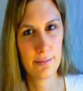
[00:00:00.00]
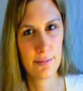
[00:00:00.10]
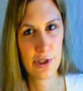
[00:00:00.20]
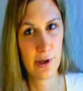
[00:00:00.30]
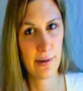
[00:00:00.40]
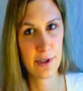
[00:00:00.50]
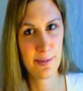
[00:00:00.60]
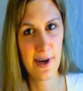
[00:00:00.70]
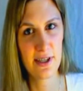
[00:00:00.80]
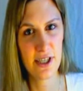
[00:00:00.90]
So I
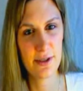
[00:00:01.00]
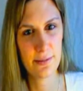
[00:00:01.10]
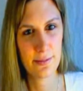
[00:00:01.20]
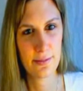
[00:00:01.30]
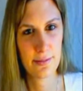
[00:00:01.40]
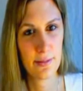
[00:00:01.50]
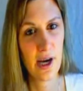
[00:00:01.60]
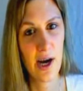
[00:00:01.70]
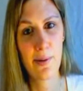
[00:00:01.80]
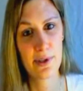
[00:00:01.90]
responded,
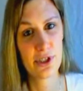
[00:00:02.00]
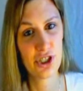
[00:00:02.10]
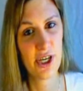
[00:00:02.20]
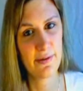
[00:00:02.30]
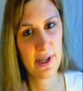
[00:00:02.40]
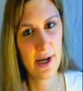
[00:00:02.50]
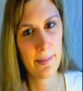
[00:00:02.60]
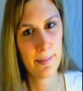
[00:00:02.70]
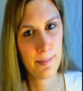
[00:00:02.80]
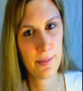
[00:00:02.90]
"I want to shave
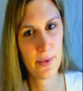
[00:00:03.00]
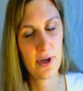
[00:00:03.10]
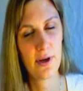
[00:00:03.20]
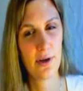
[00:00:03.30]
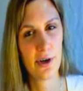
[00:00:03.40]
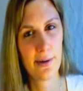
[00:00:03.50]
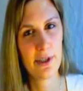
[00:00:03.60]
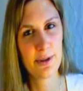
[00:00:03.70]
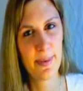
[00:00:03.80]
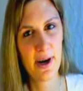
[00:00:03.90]
them." Her
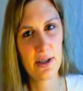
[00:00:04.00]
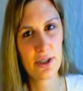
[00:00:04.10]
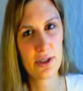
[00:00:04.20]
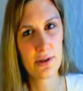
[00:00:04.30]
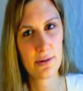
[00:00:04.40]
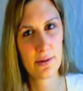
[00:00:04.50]
response,